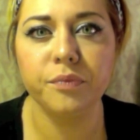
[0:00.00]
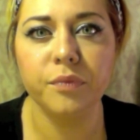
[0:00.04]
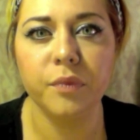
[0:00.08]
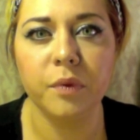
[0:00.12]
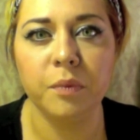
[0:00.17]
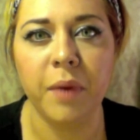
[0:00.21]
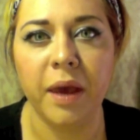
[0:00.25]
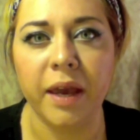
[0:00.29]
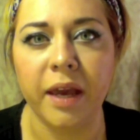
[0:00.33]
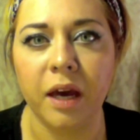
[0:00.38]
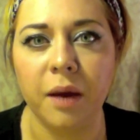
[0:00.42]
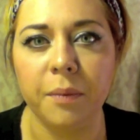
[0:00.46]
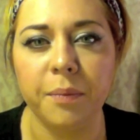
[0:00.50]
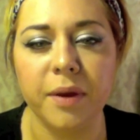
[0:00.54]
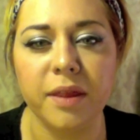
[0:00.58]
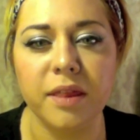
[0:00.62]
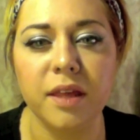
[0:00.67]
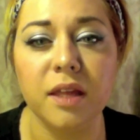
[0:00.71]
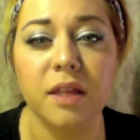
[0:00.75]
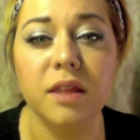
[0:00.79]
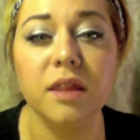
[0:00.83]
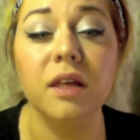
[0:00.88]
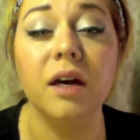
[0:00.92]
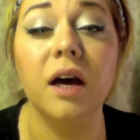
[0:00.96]
makeup. I
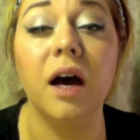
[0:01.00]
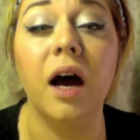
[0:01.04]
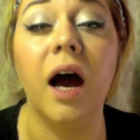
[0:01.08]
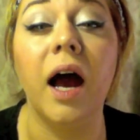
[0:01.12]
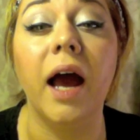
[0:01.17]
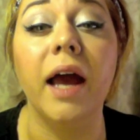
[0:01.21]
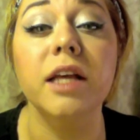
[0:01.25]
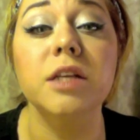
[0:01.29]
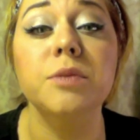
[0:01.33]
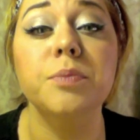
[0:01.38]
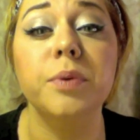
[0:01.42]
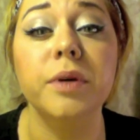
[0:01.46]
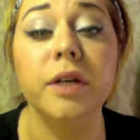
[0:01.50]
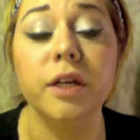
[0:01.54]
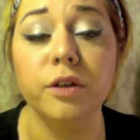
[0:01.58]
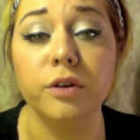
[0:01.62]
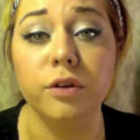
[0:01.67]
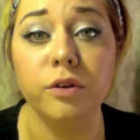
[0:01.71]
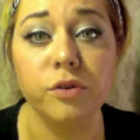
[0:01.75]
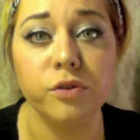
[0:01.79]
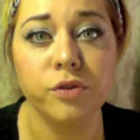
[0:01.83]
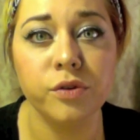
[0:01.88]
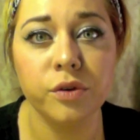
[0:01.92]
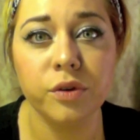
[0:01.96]
think the eye is pretty
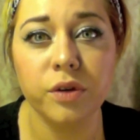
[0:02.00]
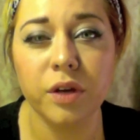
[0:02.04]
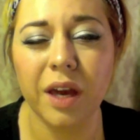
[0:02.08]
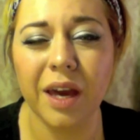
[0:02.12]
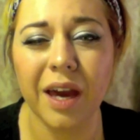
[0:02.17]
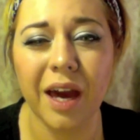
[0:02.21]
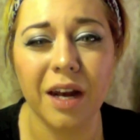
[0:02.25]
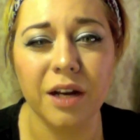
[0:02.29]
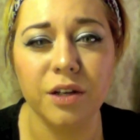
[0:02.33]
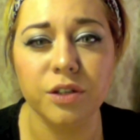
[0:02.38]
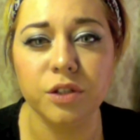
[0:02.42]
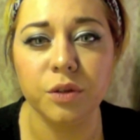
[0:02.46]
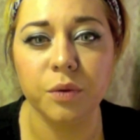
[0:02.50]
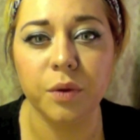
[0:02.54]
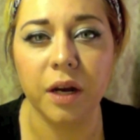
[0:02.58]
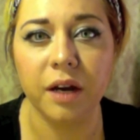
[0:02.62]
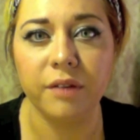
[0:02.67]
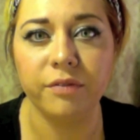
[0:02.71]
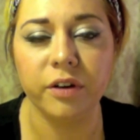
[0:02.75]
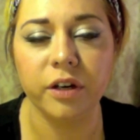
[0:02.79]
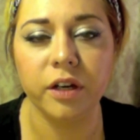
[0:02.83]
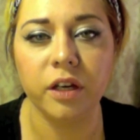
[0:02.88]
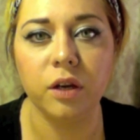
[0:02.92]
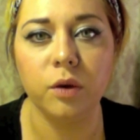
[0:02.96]
neutral. You can kind of do
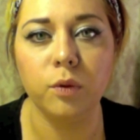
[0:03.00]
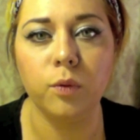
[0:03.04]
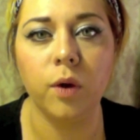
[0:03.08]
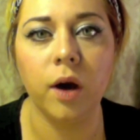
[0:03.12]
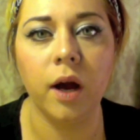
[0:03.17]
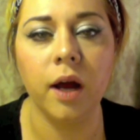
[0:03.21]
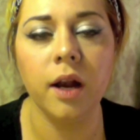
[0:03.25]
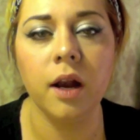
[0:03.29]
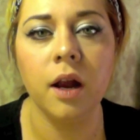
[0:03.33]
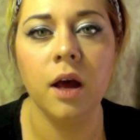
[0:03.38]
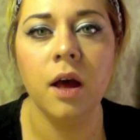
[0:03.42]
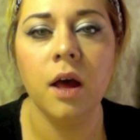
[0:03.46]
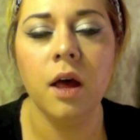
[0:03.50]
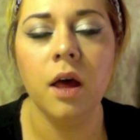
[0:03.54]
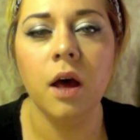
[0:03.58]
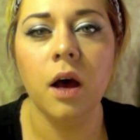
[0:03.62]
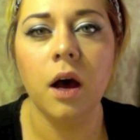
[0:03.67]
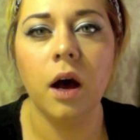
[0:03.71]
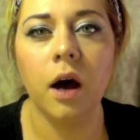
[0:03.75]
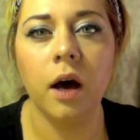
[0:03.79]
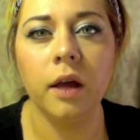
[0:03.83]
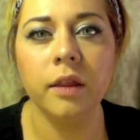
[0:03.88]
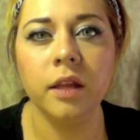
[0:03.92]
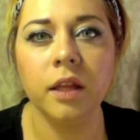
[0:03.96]
whatever you want
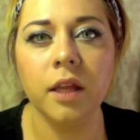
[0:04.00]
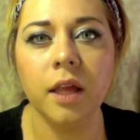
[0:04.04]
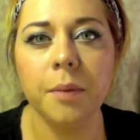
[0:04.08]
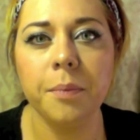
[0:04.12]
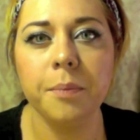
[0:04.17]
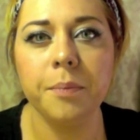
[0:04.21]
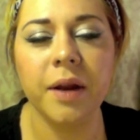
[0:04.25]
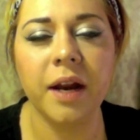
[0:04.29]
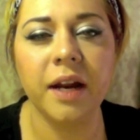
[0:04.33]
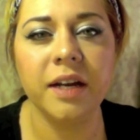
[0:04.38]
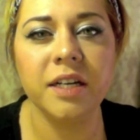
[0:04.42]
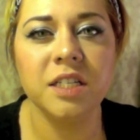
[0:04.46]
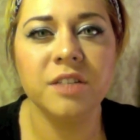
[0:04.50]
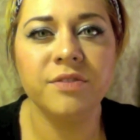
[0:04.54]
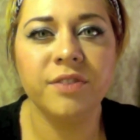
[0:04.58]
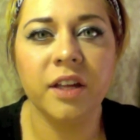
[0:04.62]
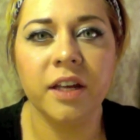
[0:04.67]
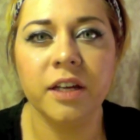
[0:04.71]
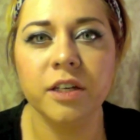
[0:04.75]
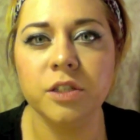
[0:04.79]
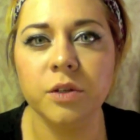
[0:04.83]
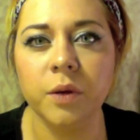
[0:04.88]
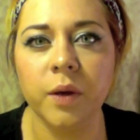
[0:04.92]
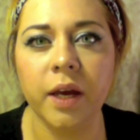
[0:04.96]
on the lip, but I just felt
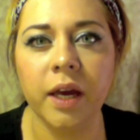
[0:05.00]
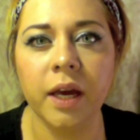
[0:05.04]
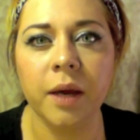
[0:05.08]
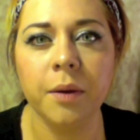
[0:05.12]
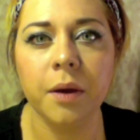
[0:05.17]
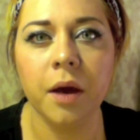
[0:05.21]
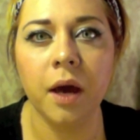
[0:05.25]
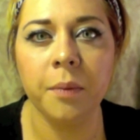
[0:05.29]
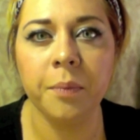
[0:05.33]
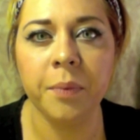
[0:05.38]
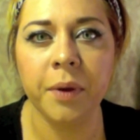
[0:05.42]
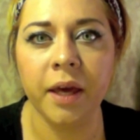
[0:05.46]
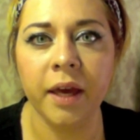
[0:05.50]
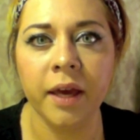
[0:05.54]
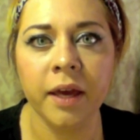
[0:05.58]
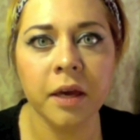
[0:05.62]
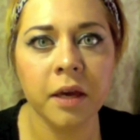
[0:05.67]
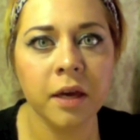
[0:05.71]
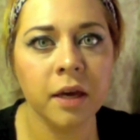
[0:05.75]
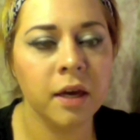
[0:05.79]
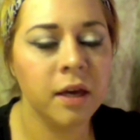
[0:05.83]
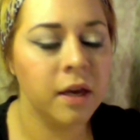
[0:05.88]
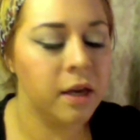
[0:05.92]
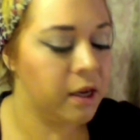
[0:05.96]
like doing a
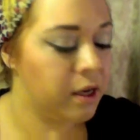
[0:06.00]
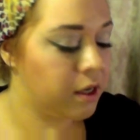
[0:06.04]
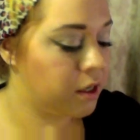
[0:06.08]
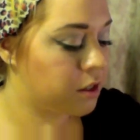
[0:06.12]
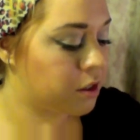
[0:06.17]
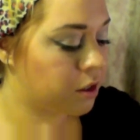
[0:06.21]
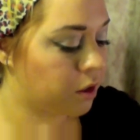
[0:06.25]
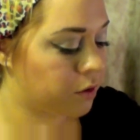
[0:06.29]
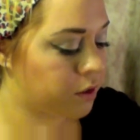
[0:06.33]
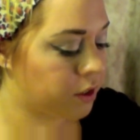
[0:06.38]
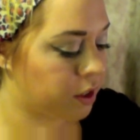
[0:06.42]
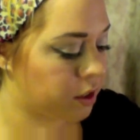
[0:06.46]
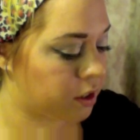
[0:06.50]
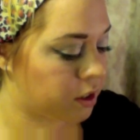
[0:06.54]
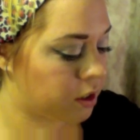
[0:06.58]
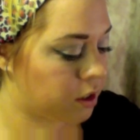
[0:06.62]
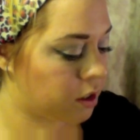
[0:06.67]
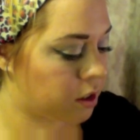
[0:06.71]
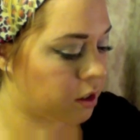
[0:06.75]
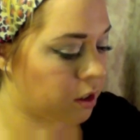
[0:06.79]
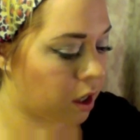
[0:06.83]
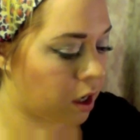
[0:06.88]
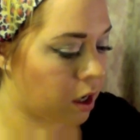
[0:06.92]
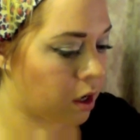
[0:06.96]
pink. So to
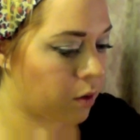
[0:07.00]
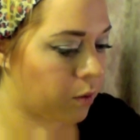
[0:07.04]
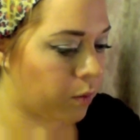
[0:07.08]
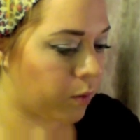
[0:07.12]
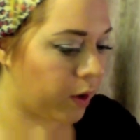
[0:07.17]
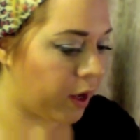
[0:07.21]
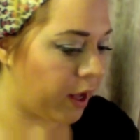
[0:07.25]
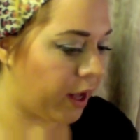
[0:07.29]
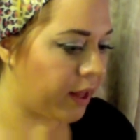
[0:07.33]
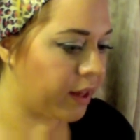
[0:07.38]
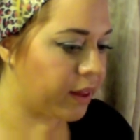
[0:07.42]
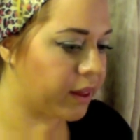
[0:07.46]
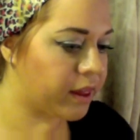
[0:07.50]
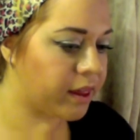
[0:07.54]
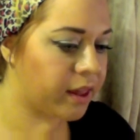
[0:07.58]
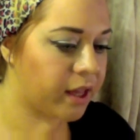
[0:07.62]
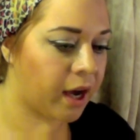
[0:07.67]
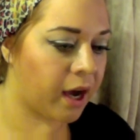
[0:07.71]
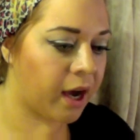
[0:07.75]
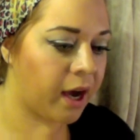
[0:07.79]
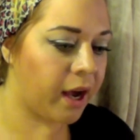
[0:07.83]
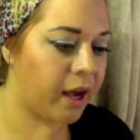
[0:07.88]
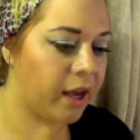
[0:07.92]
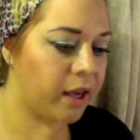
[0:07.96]
start with,
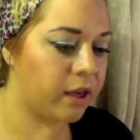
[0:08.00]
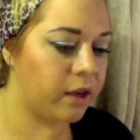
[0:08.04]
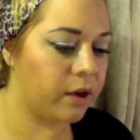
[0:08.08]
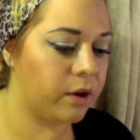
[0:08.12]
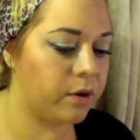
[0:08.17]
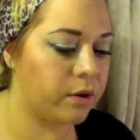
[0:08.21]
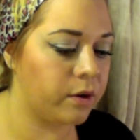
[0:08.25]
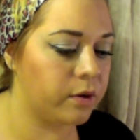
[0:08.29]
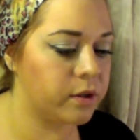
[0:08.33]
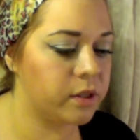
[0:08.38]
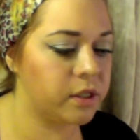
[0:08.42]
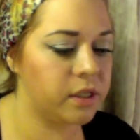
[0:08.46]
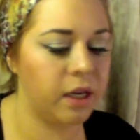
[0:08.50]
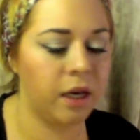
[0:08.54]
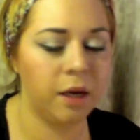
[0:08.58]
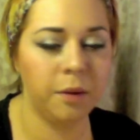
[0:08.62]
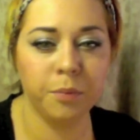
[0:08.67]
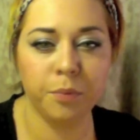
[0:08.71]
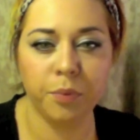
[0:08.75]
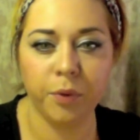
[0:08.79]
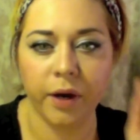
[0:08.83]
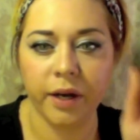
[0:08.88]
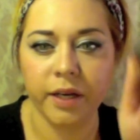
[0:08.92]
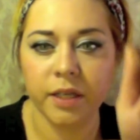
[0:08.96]
I used
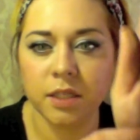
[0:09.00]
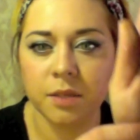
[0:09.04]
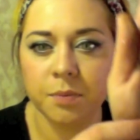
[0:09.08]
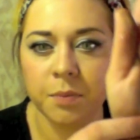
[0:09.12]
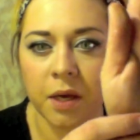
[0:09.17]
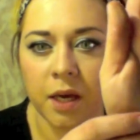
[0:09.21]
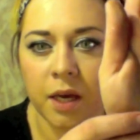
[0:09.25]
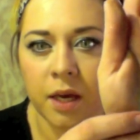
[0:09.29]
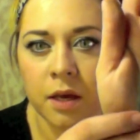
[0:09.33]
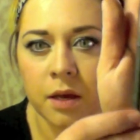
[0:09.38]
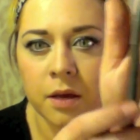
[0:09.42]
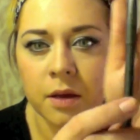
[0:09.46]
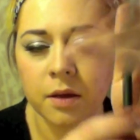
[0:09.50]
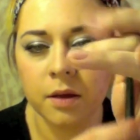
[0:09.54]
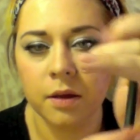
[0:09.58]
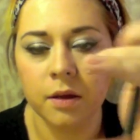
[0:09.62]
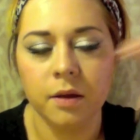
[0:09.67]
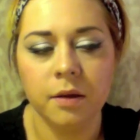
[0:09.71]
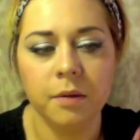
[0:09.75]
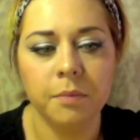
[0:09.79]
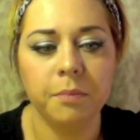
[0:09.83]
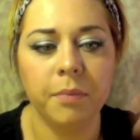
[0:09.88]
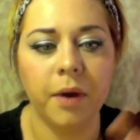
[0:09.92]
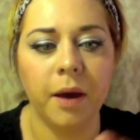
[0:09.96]
Embrace Me
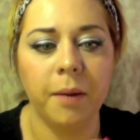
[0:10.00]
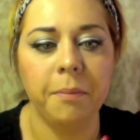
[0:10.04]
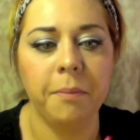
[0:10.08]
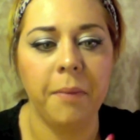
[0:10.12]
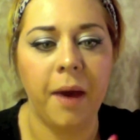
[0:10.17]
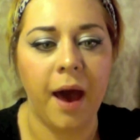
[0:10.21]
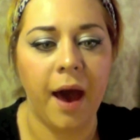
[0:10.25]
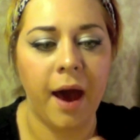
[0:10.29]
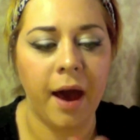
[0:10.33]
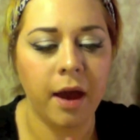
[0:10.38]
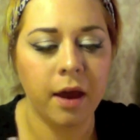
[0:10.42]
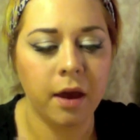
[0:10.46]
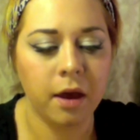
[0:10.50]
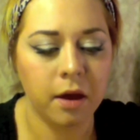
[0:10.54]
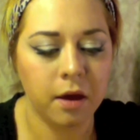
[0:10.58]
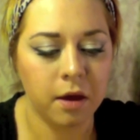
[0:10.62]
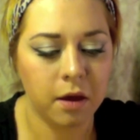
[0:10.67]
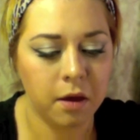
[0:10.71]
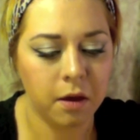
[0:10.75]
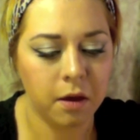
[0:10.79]
by MAC,